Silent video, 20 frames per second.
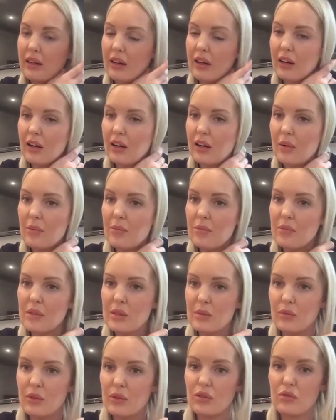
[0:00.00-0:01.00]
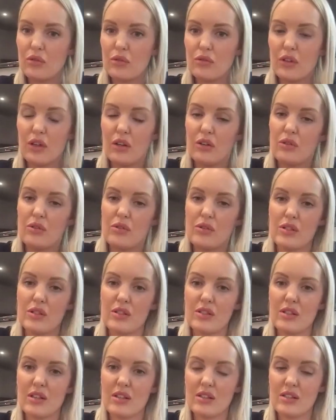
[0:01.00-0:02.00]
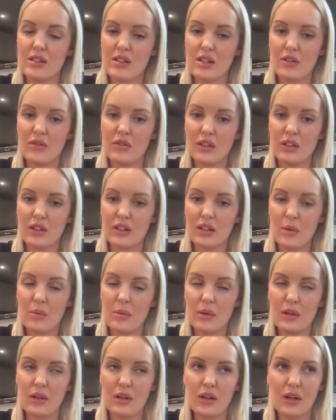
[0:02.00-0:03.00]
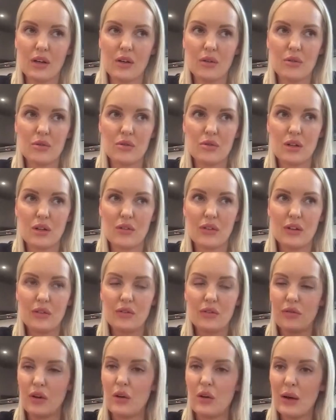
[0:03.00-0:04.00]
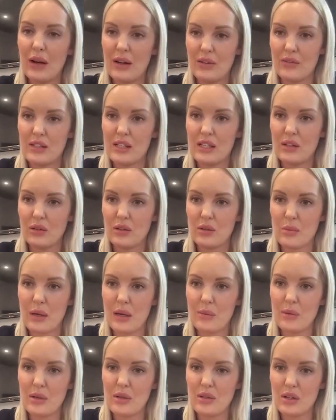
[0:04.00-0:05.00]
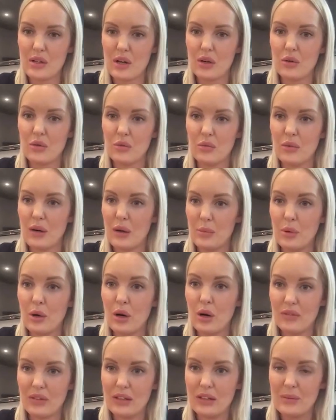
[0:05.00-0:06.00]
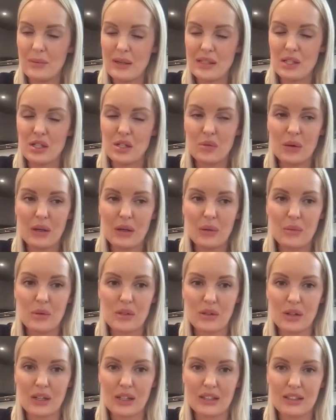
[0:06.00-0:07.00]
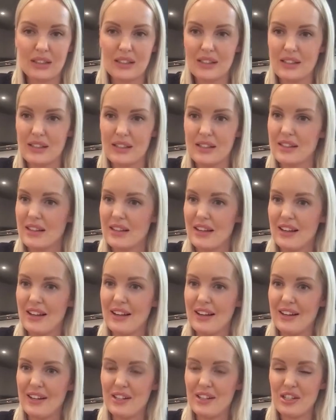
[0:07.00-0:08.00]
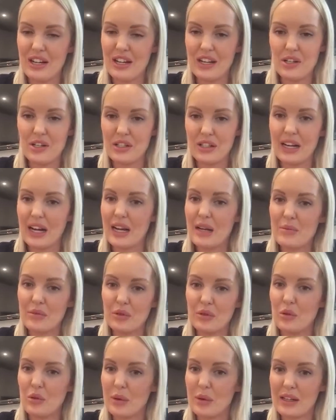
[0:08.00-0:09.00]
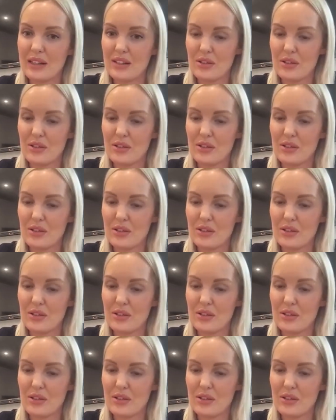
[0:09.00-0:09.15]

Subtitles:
some good reviews and stuff, and a couple of the girls I think who have seen it on the PMU circle like privately messaged me and was like, this has changed the game for me.